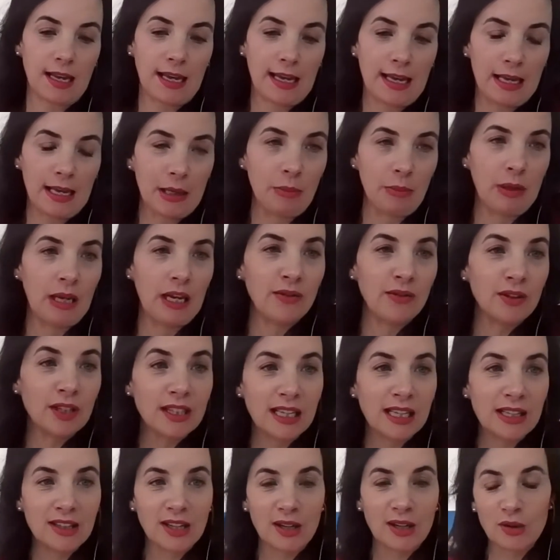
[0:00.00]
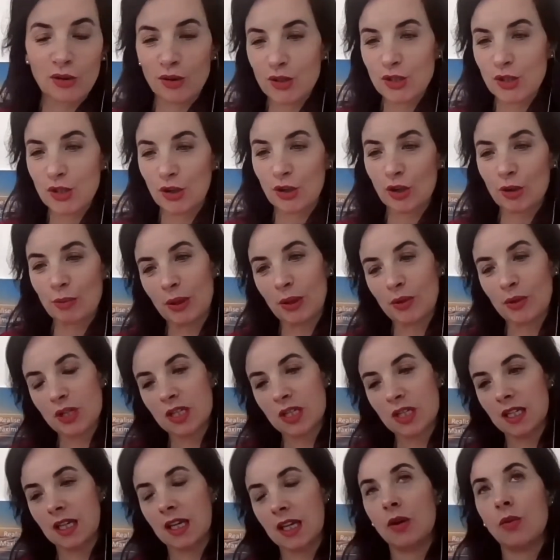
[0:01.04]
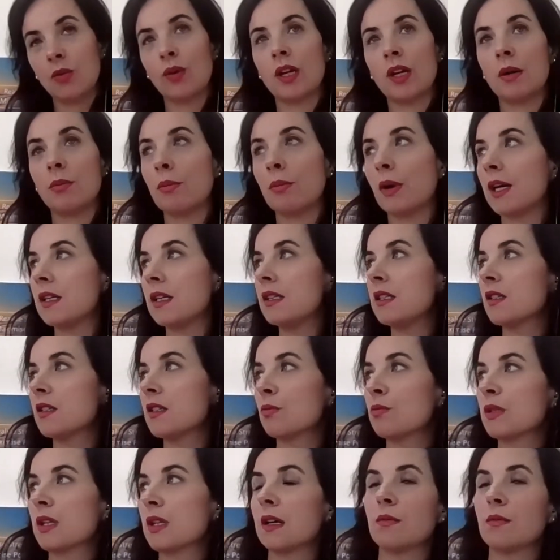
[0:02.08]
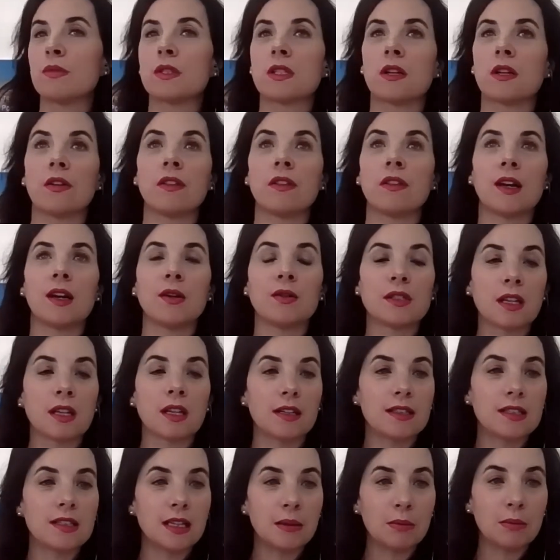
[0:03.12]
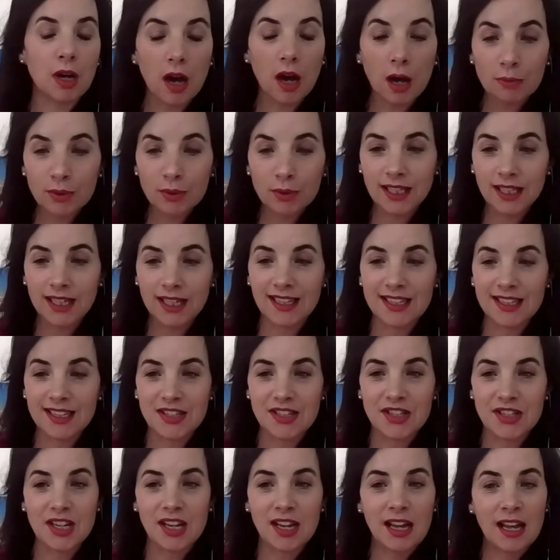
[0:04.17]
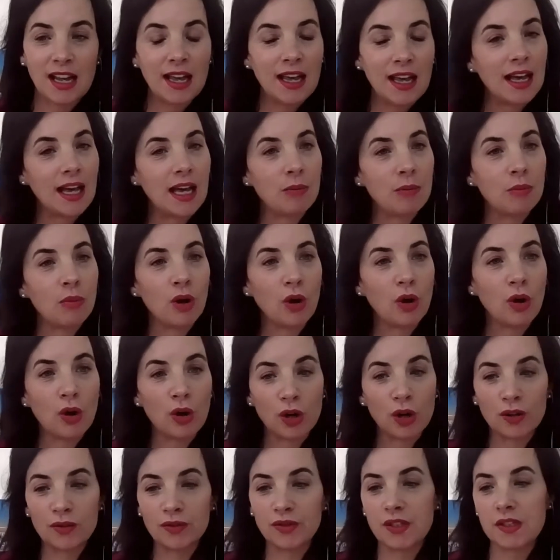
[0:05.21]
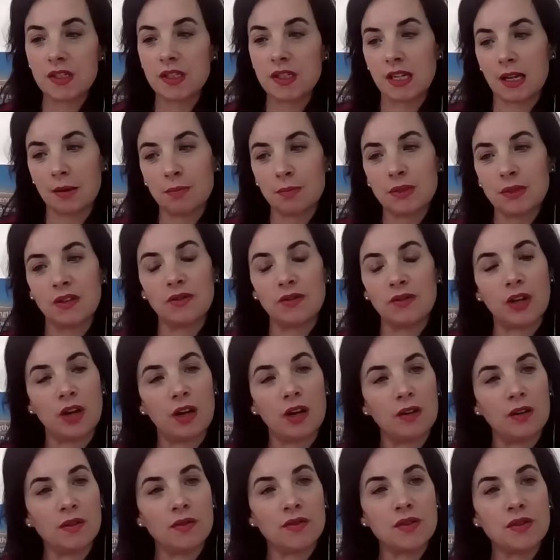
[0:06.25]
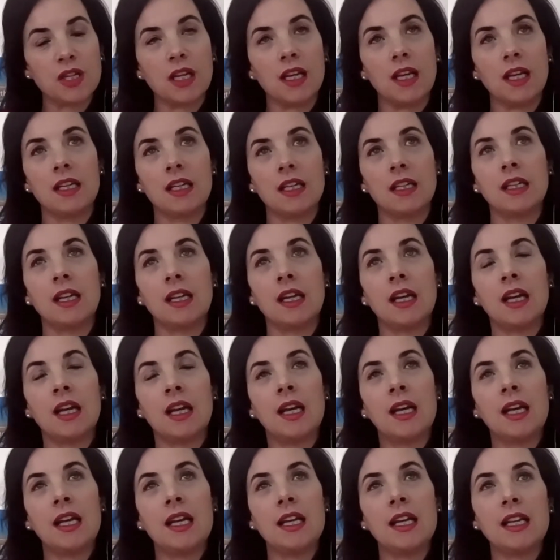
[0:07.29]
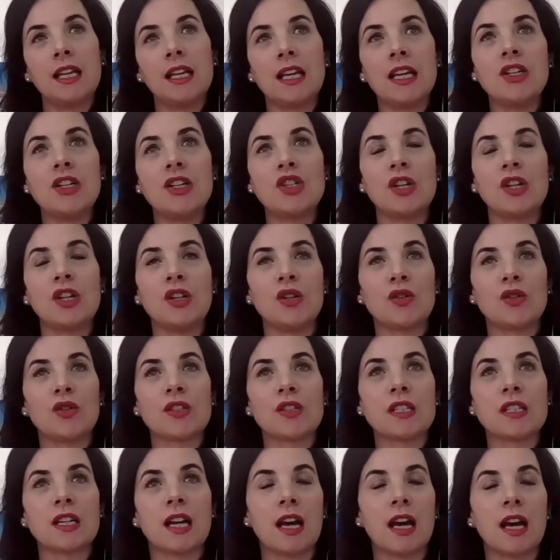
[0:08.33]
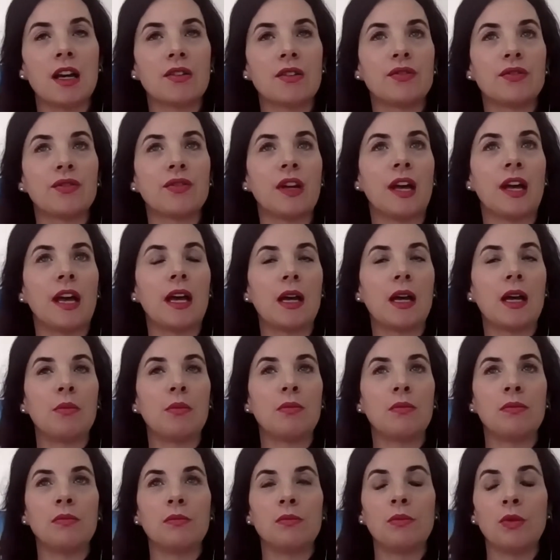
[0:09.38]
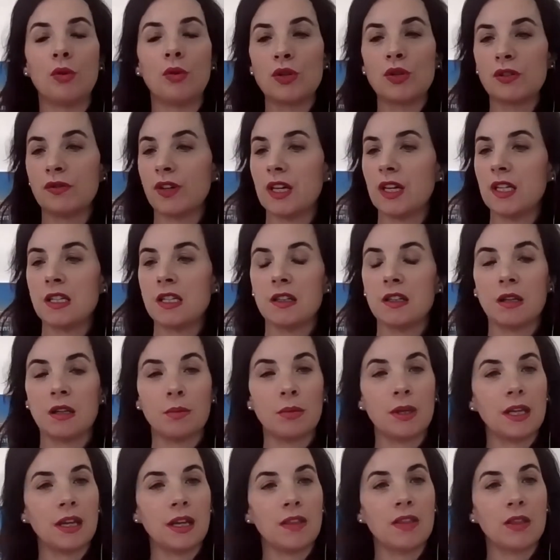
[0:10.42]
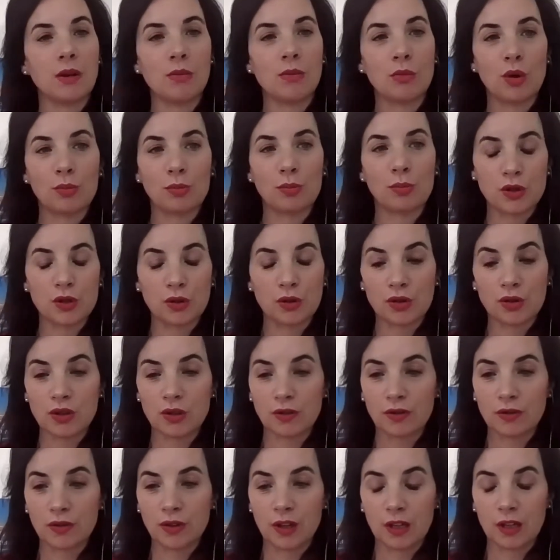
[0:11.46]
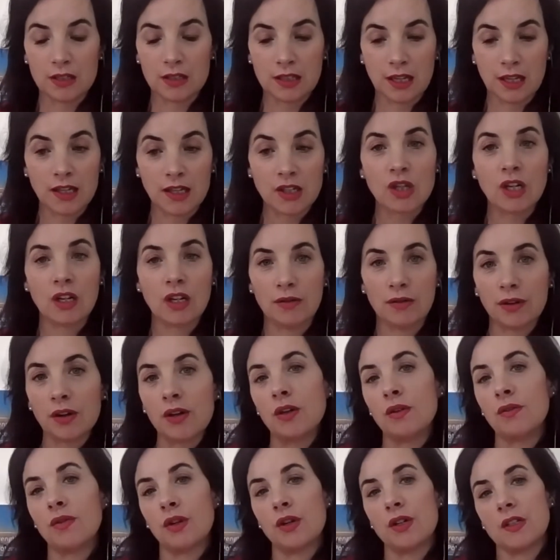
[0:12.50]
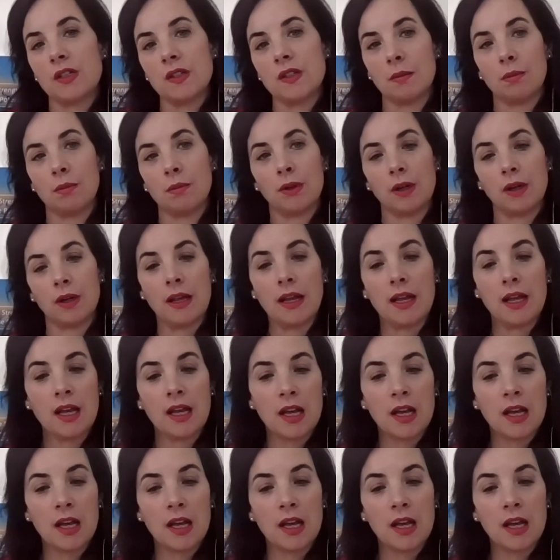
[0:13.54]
Um, everything that I'm going to talk about today, while it might sometimes on the outside seem complicated, um, all of the steps involved in engaging your staff, um, motivating them, and getting them more productive is actually very, very simple.